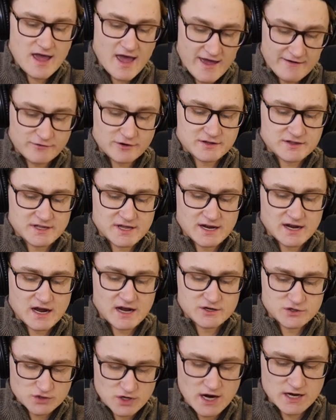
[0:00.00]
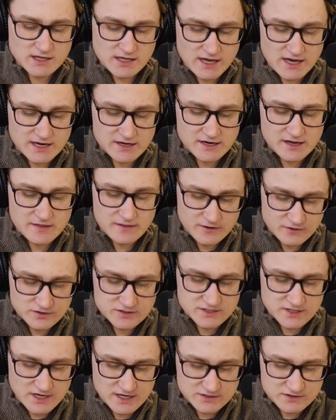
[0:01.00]
Everything on dry land in
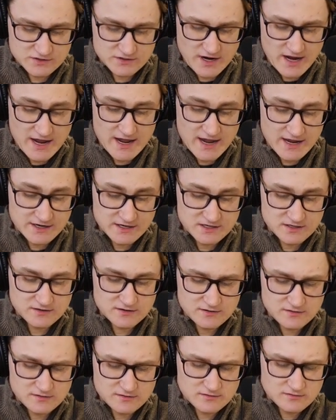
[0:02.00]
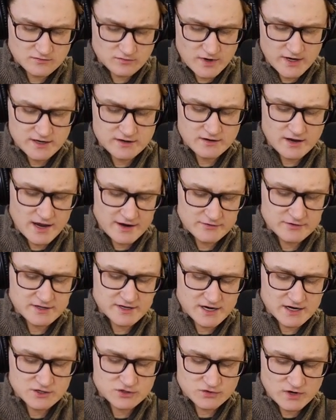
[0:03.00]
those nostrils, and wait,
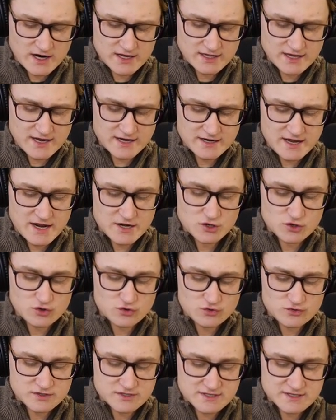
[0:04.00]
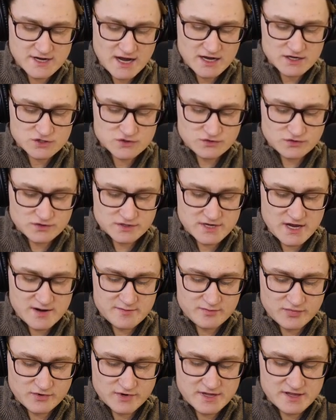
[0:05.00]
everything on dry land and whose nostrils
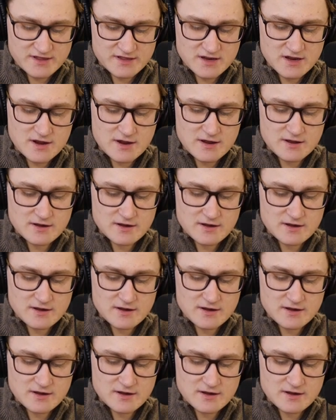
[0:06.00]
had breathed,